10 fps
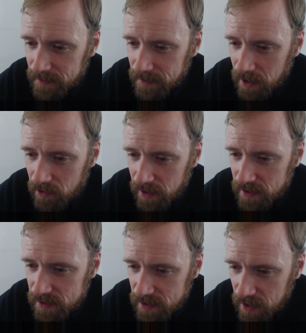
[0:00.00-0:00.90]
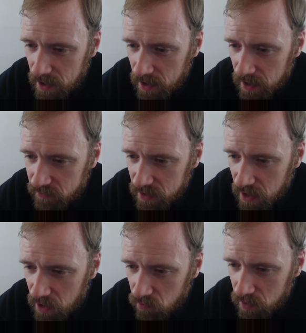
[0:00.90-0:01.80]
All right, Zakia, every
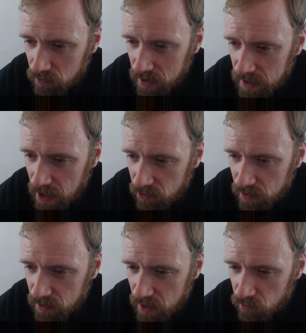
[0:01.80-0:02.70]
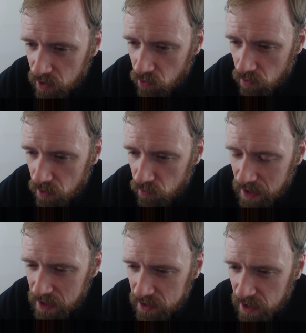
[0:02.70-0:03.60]
day we read louder and record our
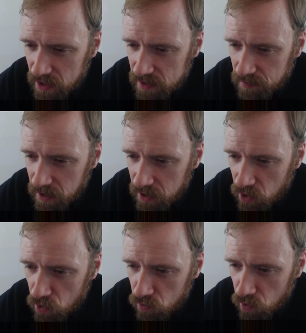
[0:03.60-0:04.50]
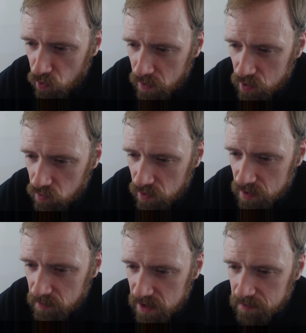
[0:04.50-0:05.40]
reading text, but I don't know which
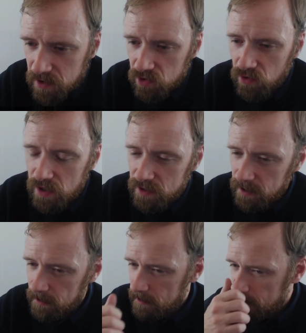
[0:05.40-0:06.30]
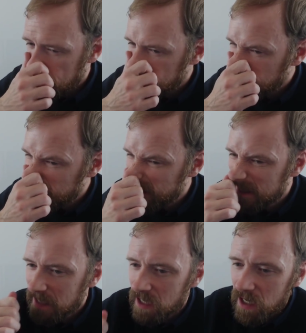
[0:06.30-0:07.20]
words must be stressed in the sentence.